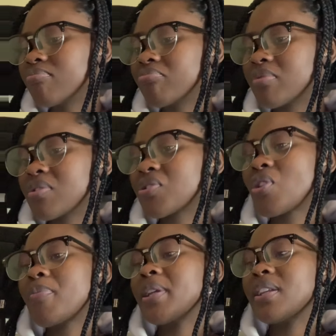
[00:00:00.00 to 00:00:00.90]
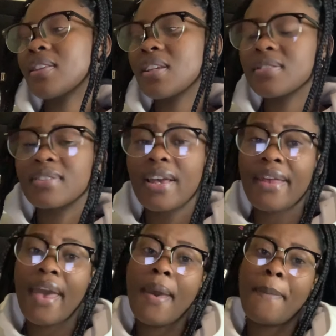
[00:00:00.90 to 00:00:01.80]
There's so many things
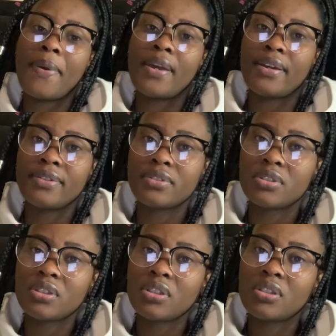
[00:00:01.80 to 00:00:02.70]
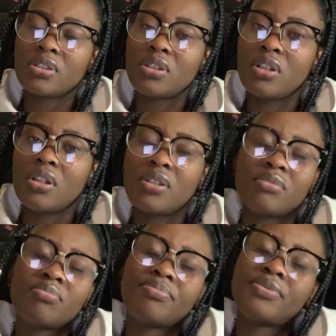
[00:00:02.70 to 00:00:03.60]
that happen.
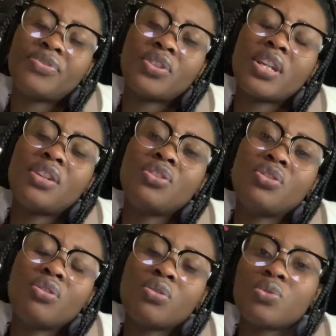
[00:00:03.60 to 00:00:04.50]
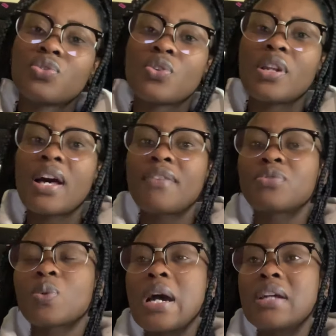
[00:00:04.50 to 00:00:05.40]
if you can lose your loved
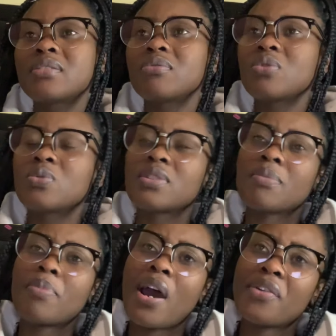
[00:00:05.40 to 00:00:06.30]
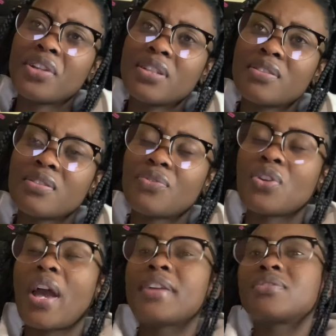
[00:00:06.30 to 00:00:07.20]
one, losing parents, if
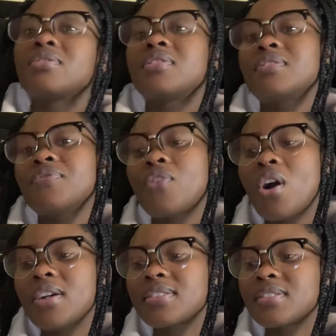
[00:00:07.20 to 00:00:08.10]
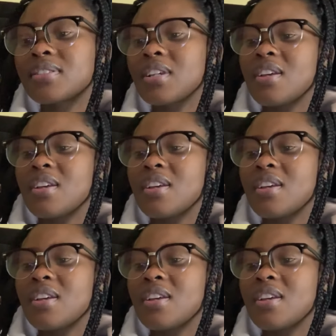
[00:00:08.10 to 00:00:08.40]
you had to divorce,